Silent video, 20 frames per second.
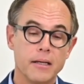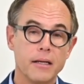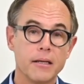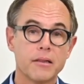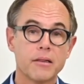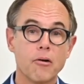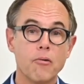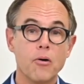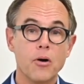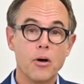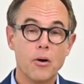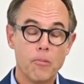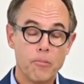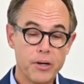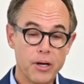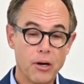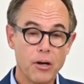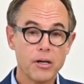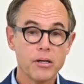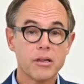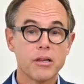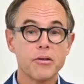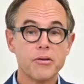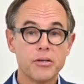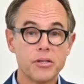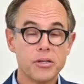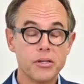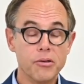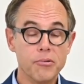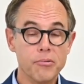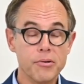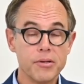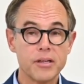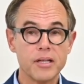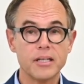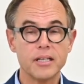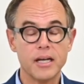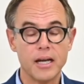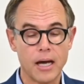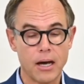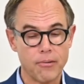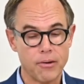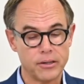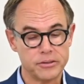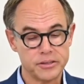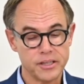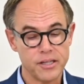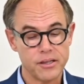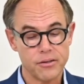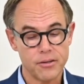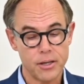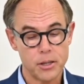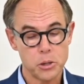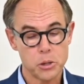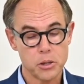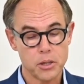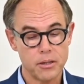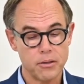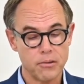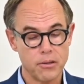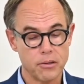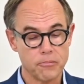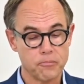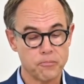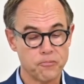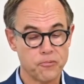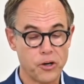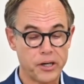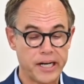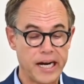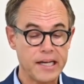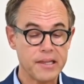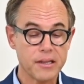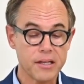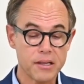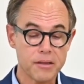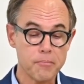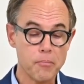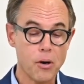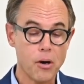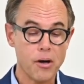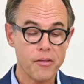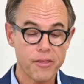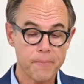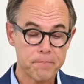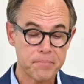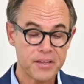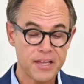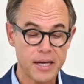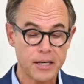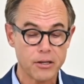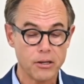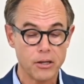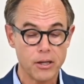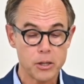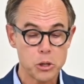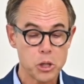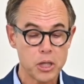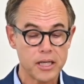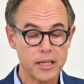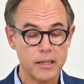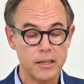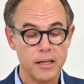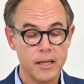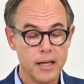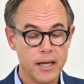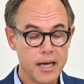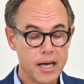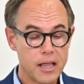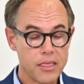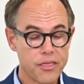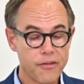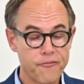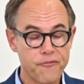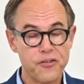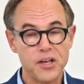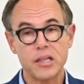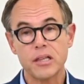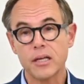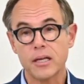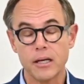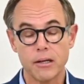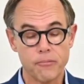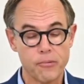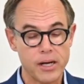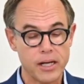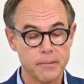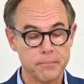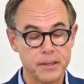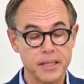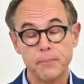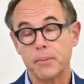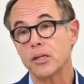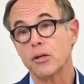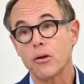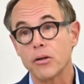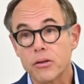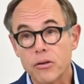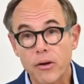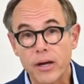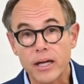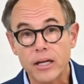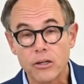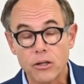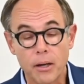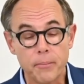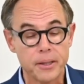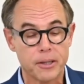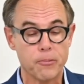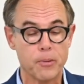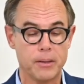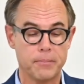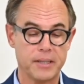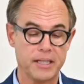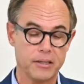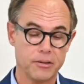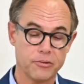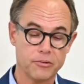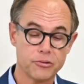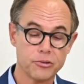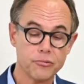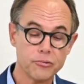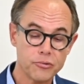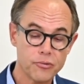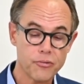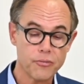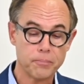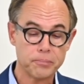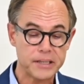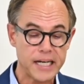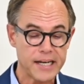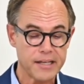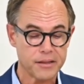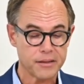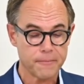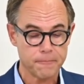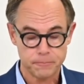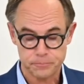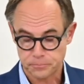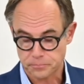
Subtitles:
So we also use it in our research, and for us it's more the psychological and the physical well-being, but also economic well-being due to the price.